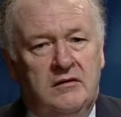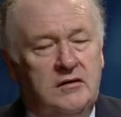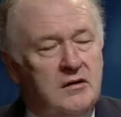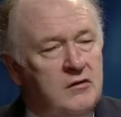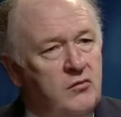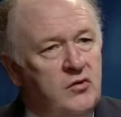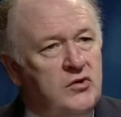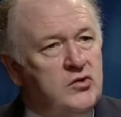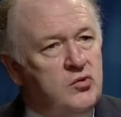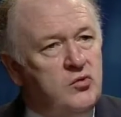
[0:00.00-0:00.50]

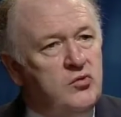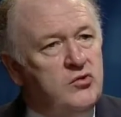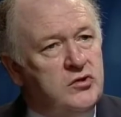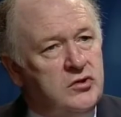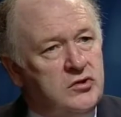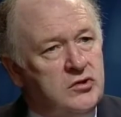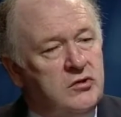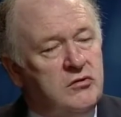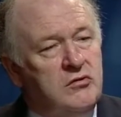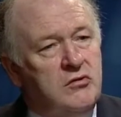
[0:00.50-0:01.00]

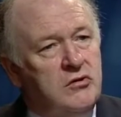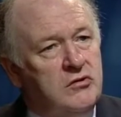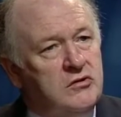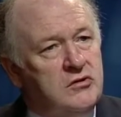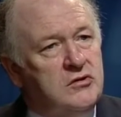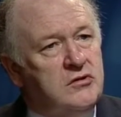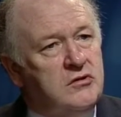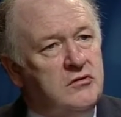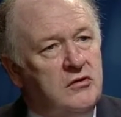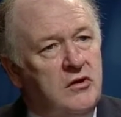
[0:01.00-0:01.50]
resources
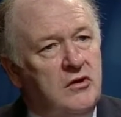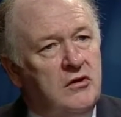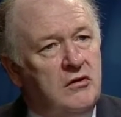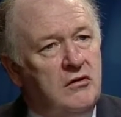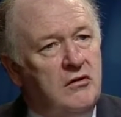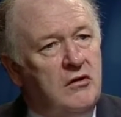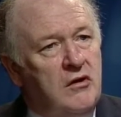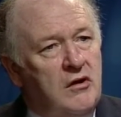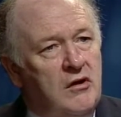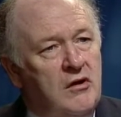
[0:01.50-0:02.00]
across
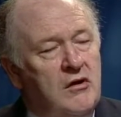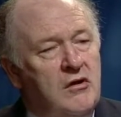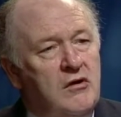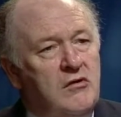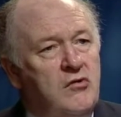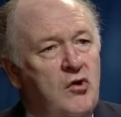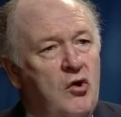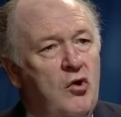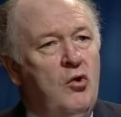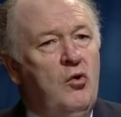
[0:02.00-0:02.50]

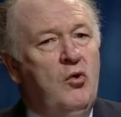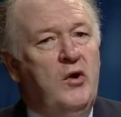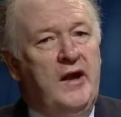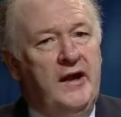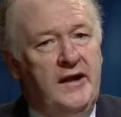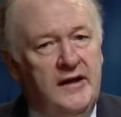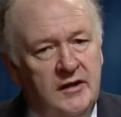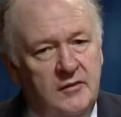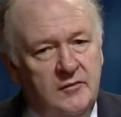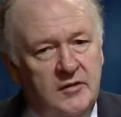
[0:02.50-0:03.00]
the whole
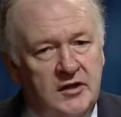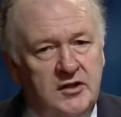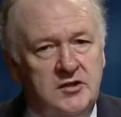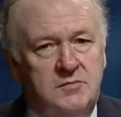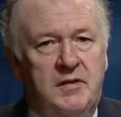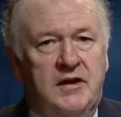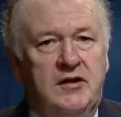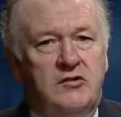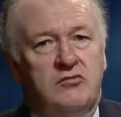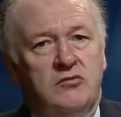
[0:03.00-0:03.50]
academic
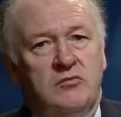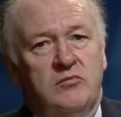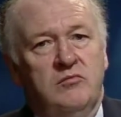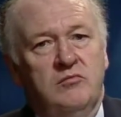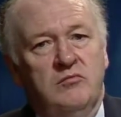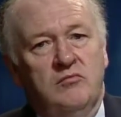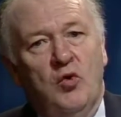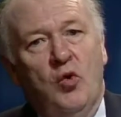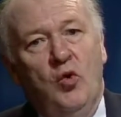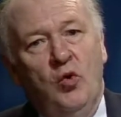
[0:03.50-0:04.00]
spectrum,
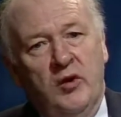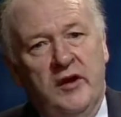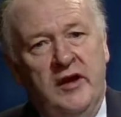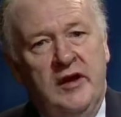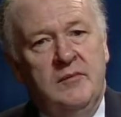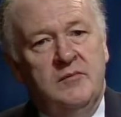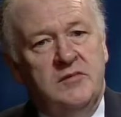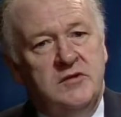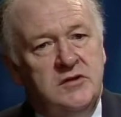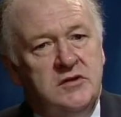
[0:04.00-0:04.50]
all
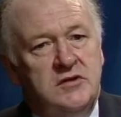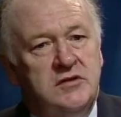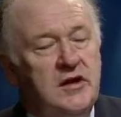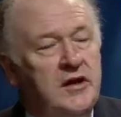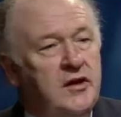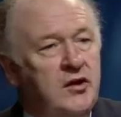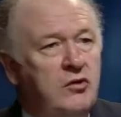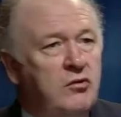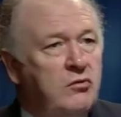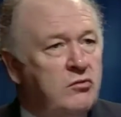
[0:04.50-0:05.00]
campuses,
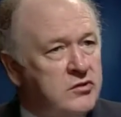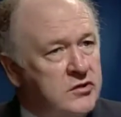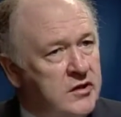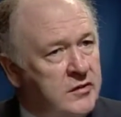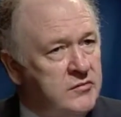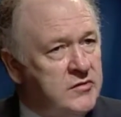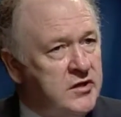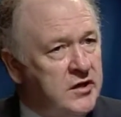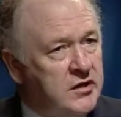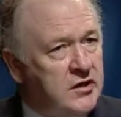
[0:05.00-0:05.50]
any old
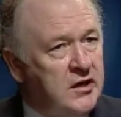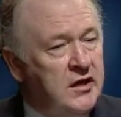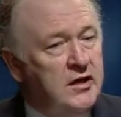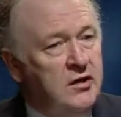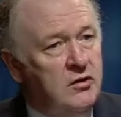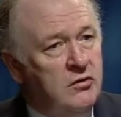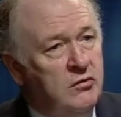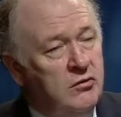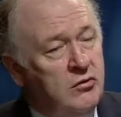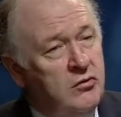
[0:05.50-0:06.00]
subject, any
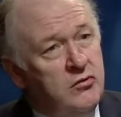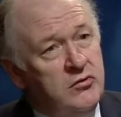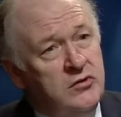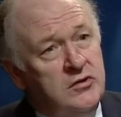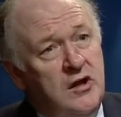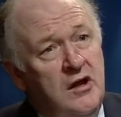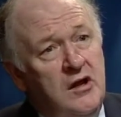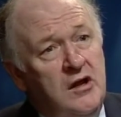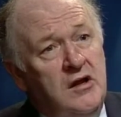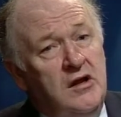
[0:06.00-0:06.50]
old course,
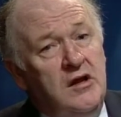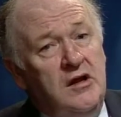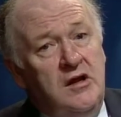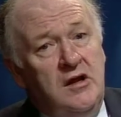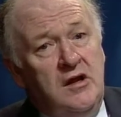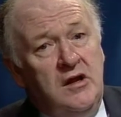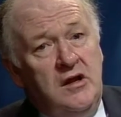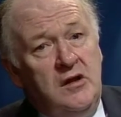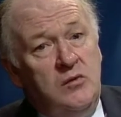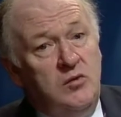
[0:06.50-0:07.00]

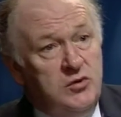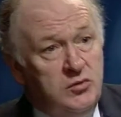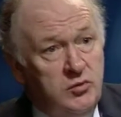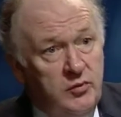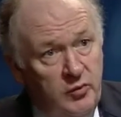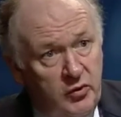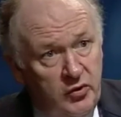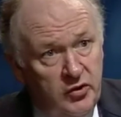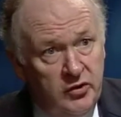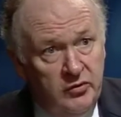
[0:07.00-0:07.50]
which we
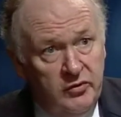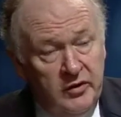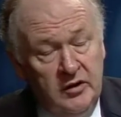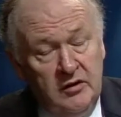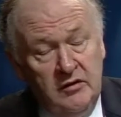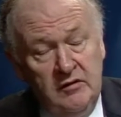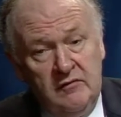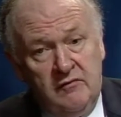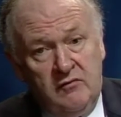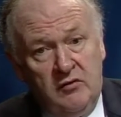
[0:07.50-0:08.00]
were doing
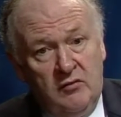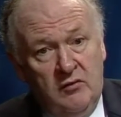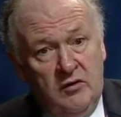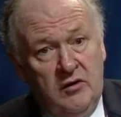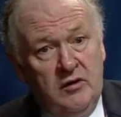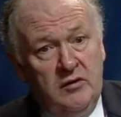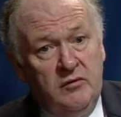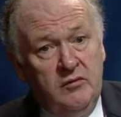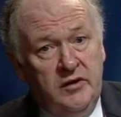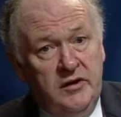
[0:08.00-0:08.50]
for a
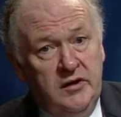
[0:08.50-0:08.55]
while,